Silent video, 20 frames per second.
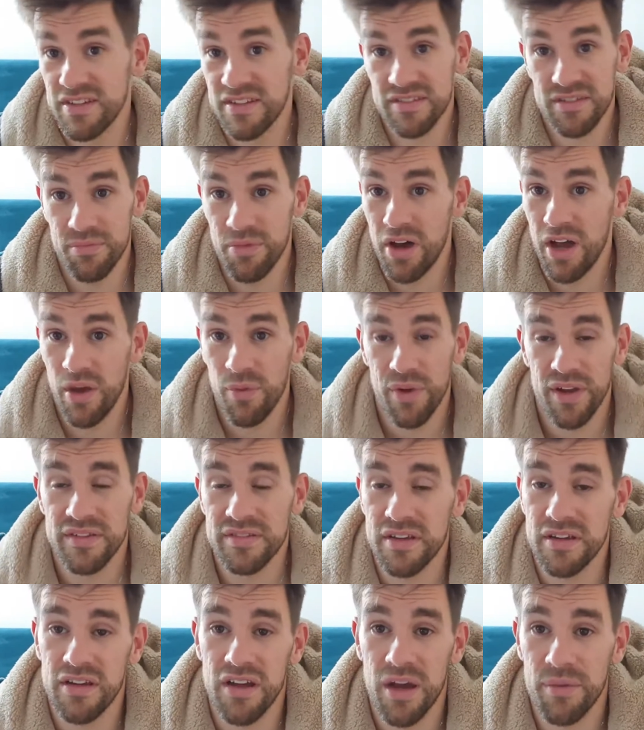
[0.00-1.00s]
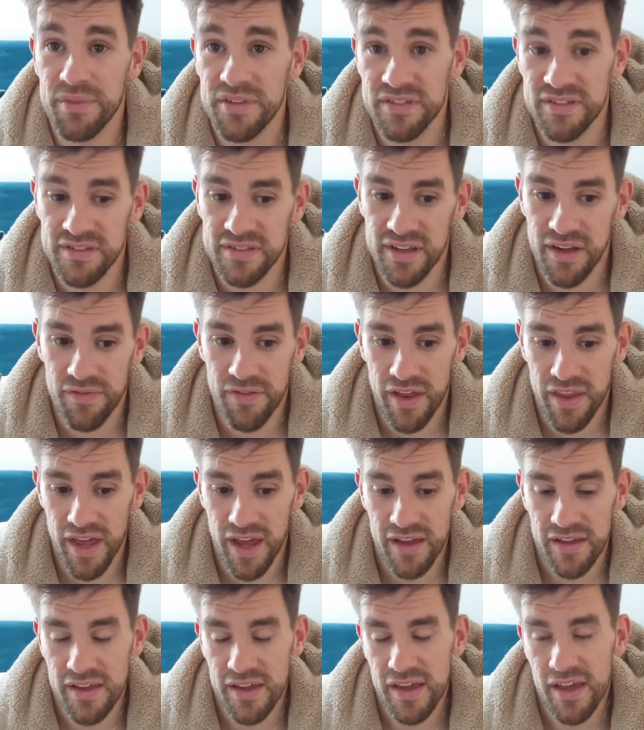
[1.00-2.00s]
just some high-waisted garments and stuff like
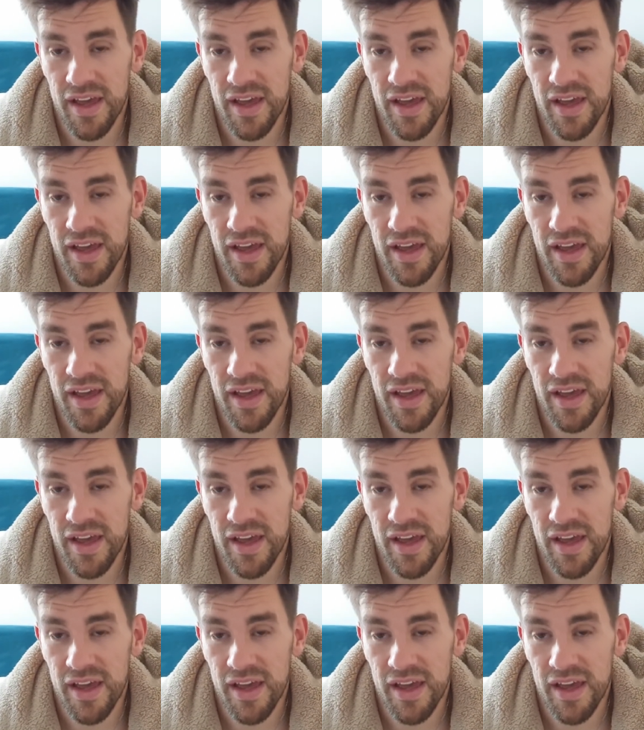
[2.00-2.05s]
that.